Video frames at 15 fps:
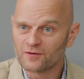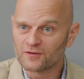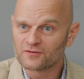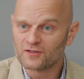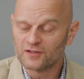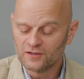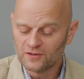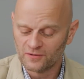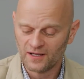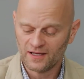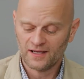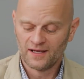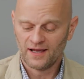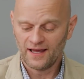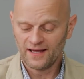verse 2.
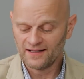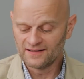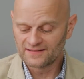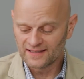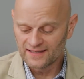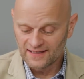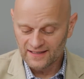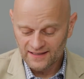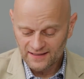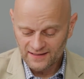And it's again